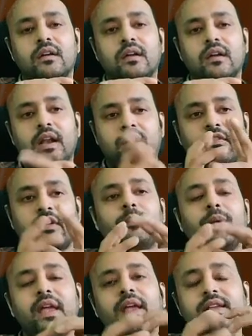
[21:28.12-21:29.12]
it will be
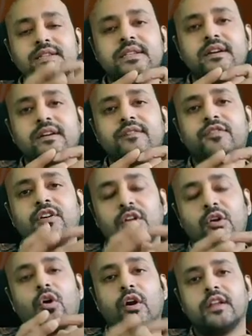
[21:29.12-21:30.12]
easier for
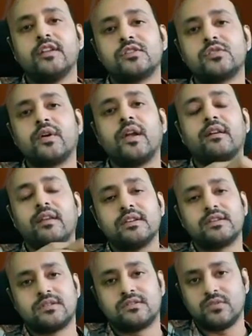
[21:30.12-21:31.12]
your audience to get
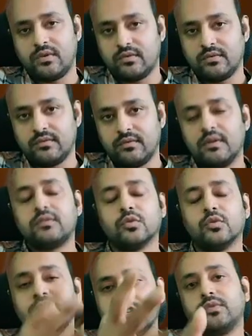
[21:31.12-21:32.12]
reach to you, to
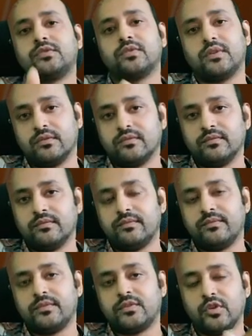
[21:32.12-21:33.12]
reach out to you,
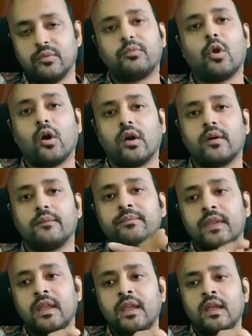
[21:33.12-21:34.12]
to your blog.
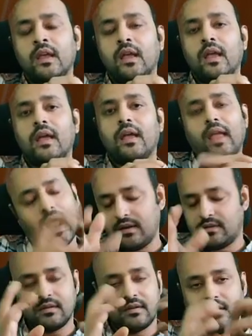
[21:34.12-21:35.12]

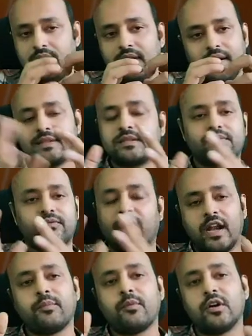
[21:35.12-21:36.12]
And let's
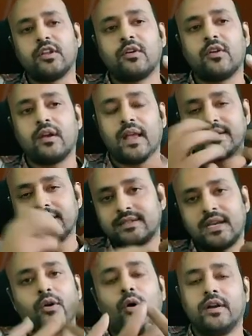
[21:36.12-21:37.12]
forget about your
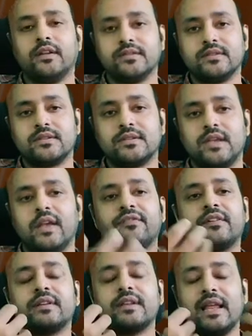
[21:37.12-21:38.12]
existing audience. If
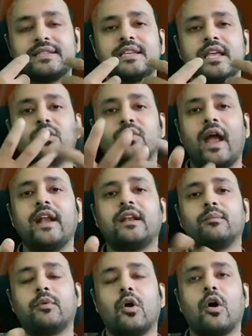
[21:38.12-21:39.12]
let's say you write a
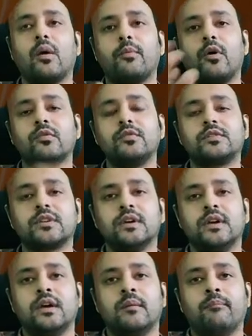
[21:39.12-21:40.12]
blog about
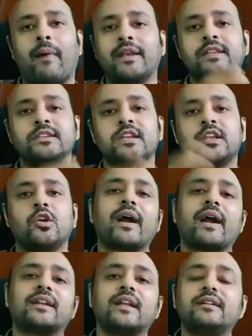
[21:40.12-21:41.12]
managing your
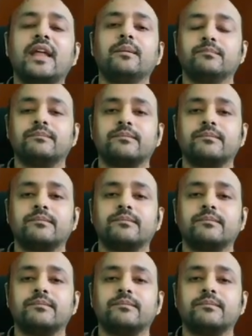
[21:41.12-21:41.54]
marketing team.